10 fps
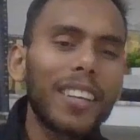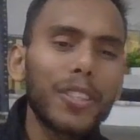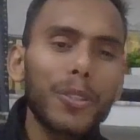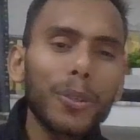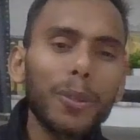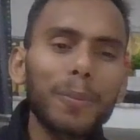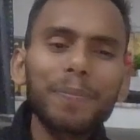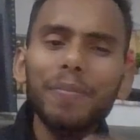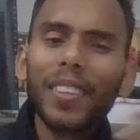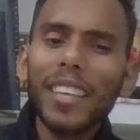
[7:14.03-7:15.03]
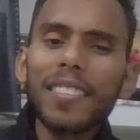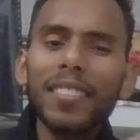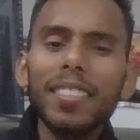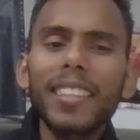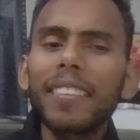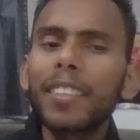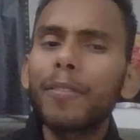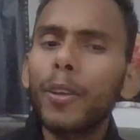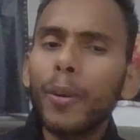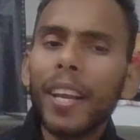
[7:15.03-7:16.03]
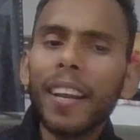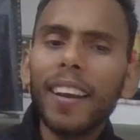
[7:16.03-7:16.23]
So yes, that's it for today.